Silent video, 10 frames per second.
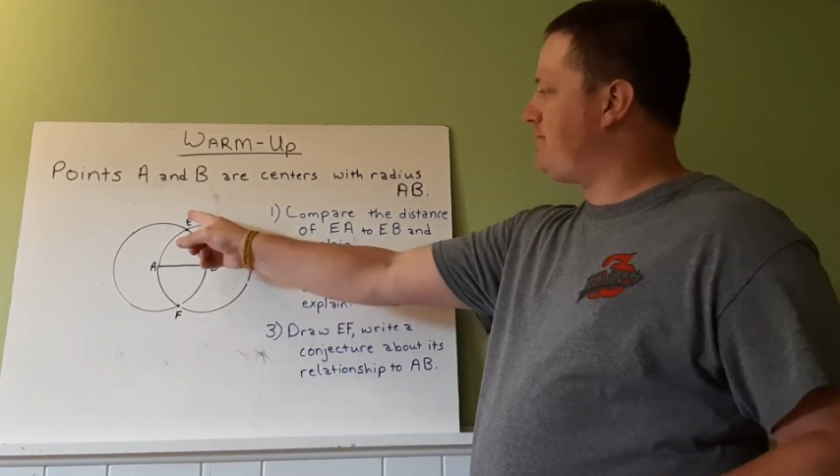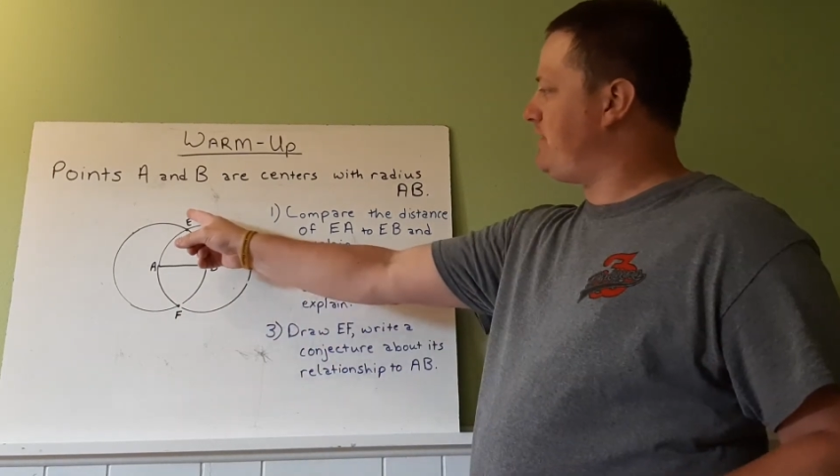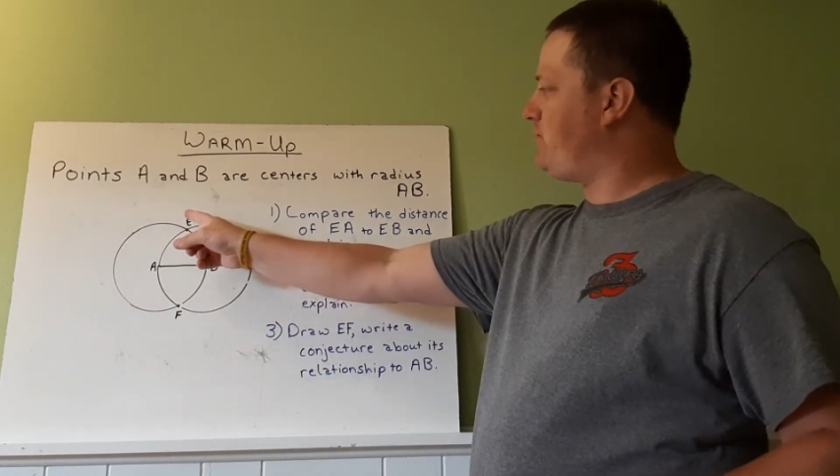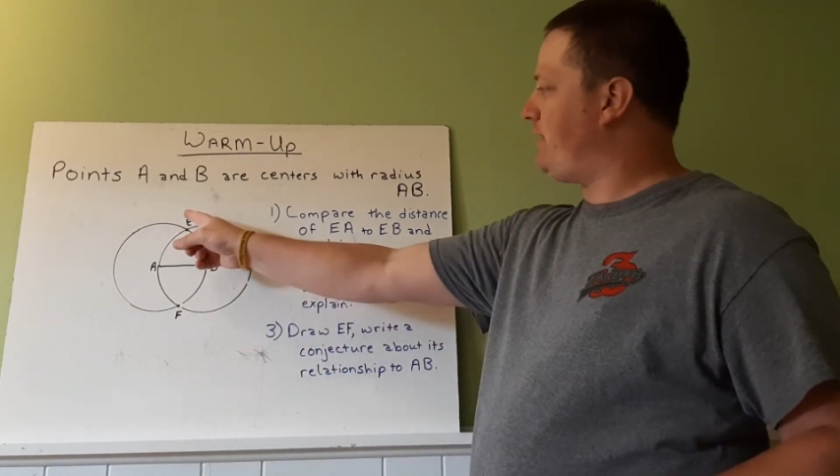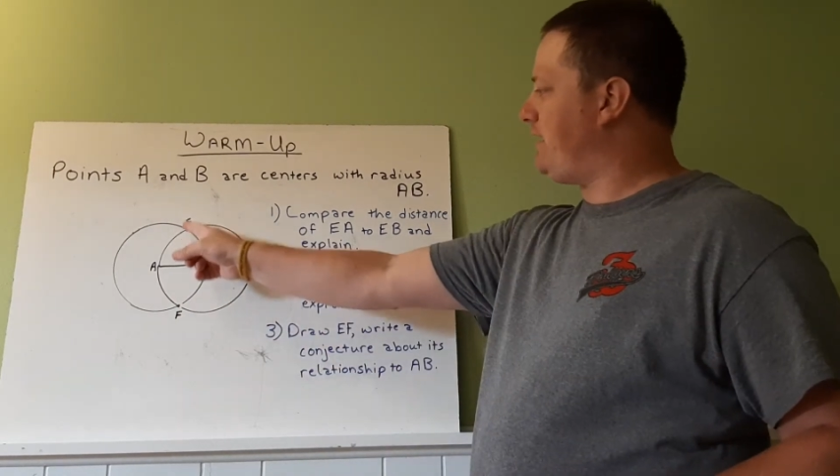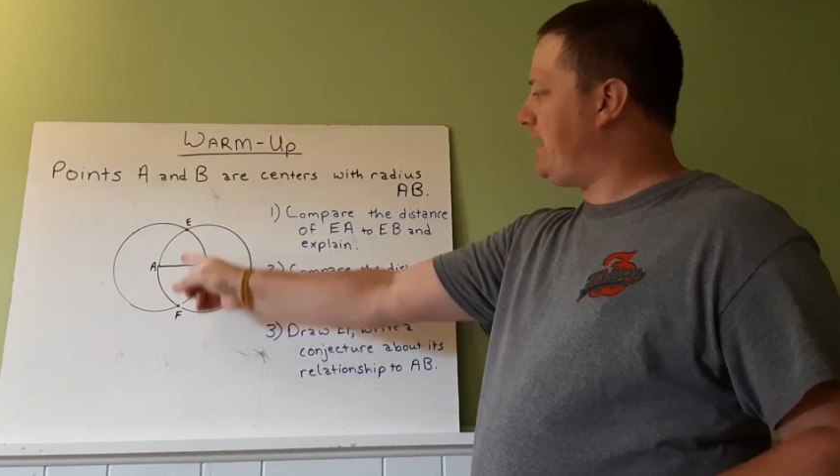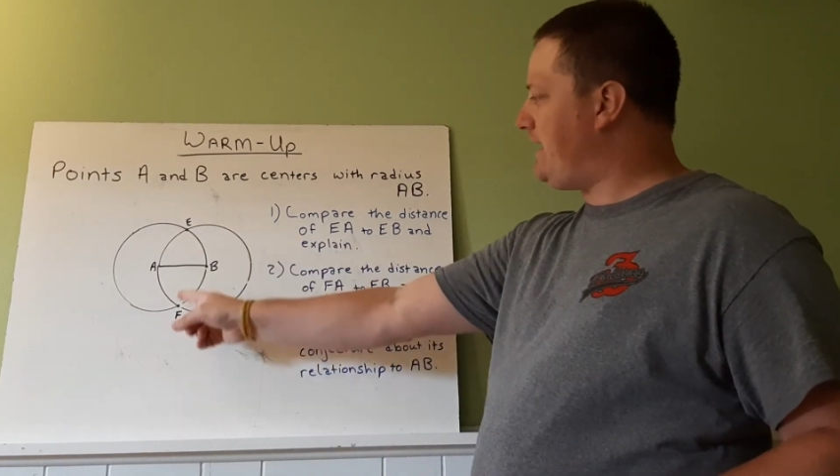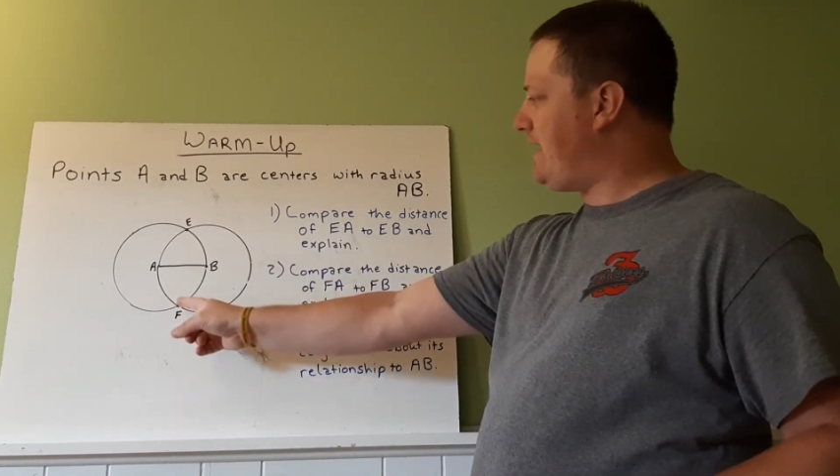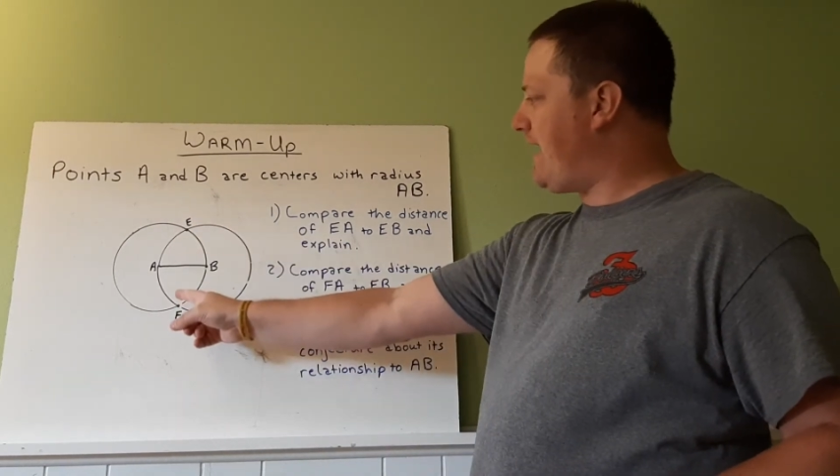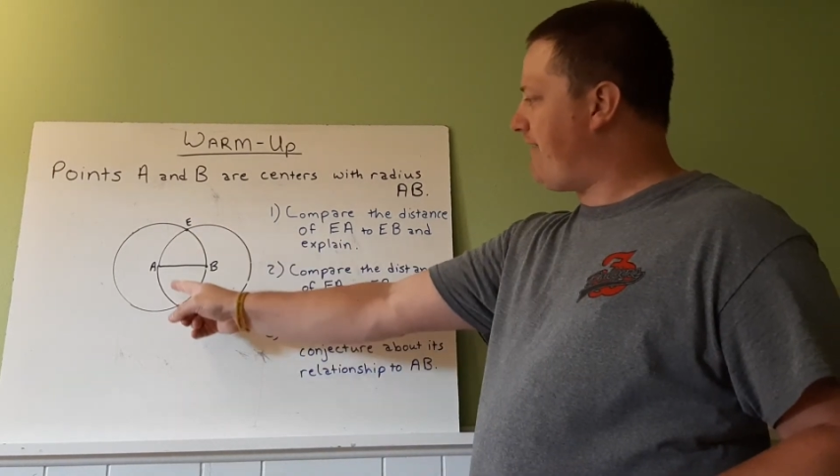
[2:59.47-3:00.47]
between
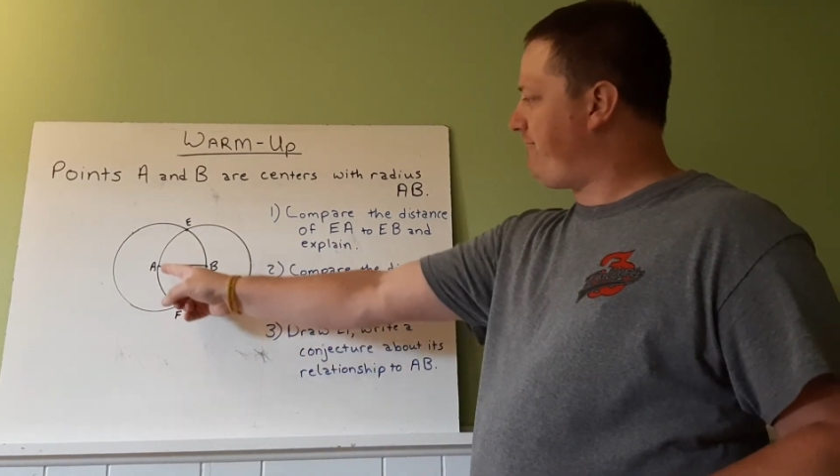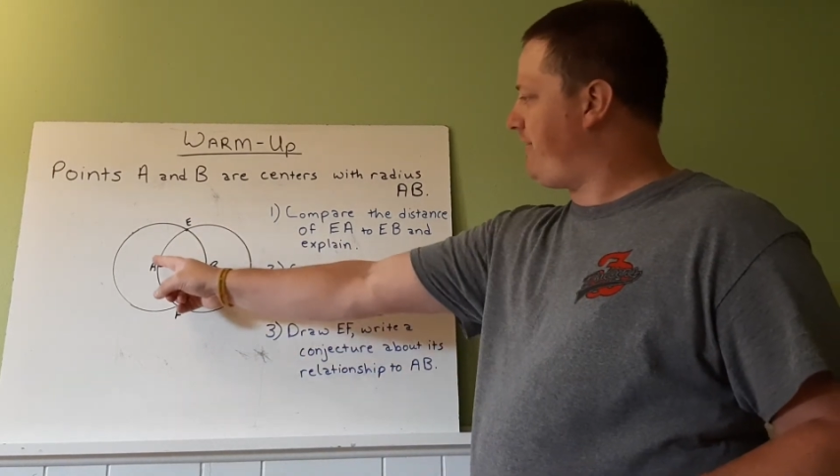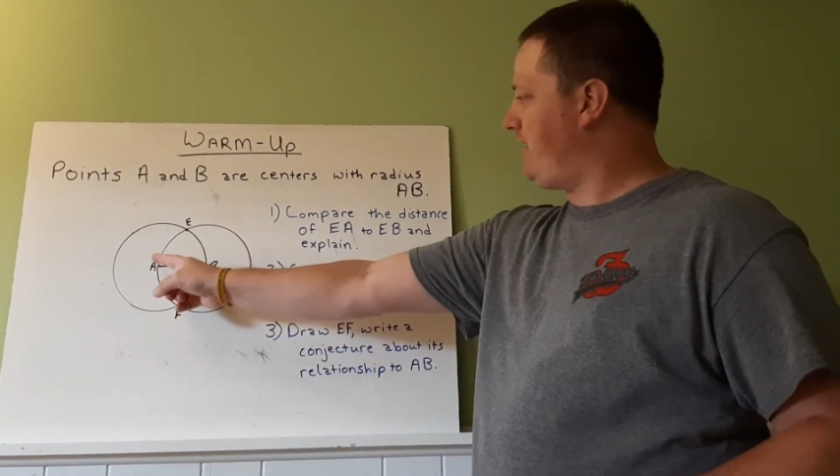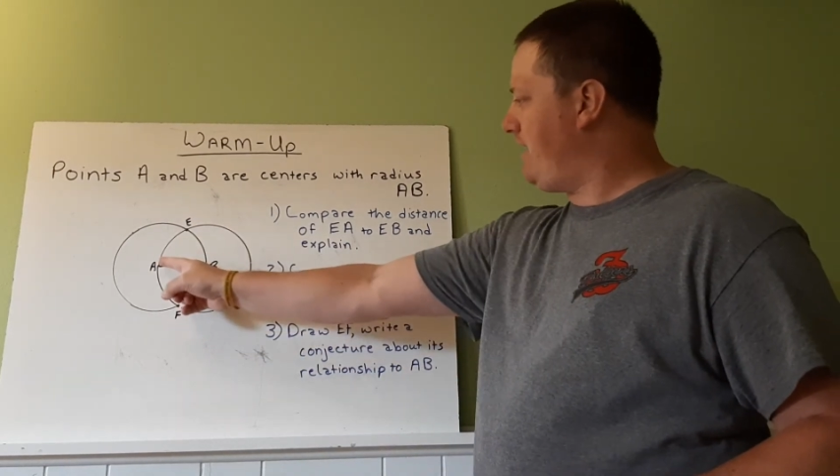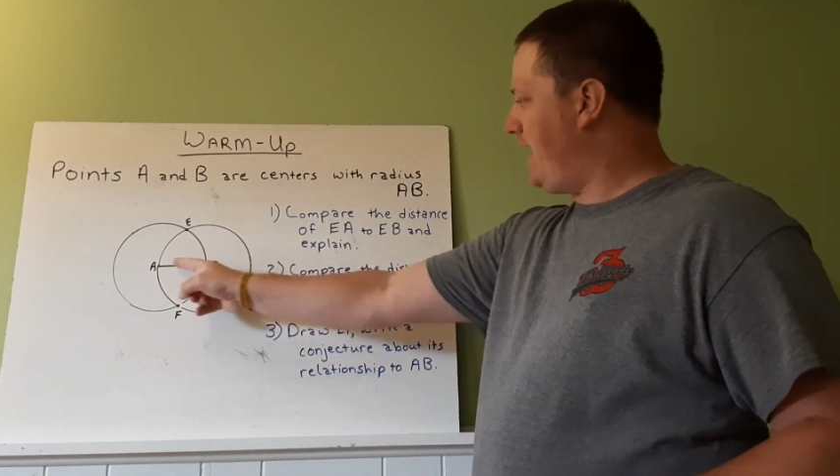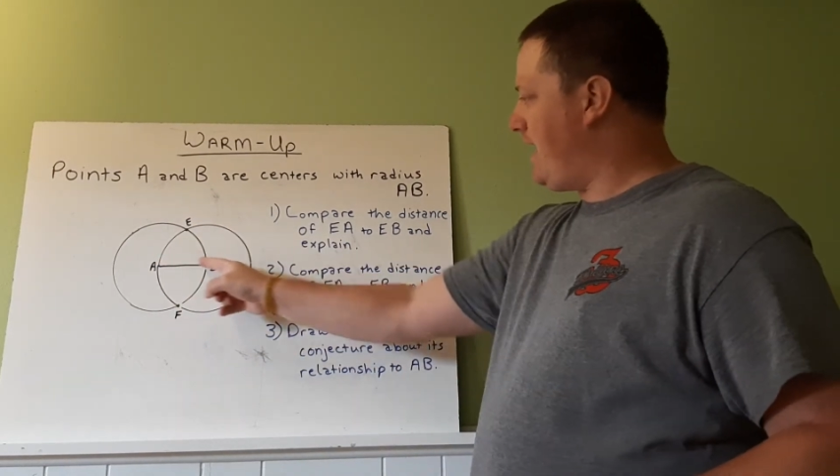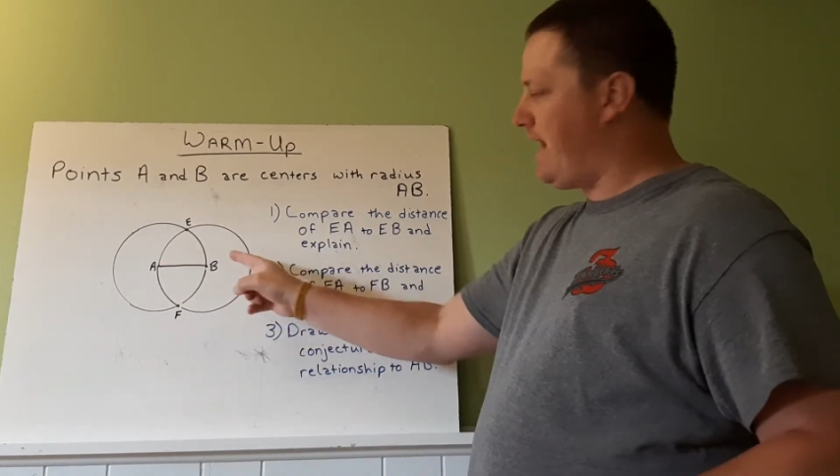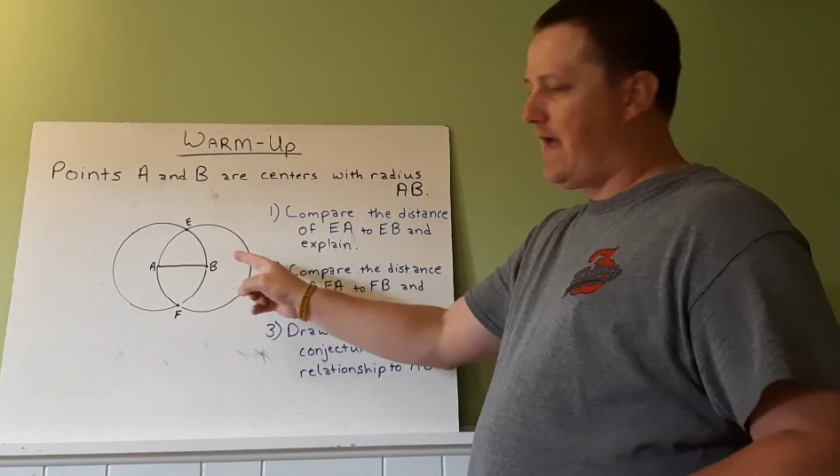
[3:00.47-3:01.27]
EF and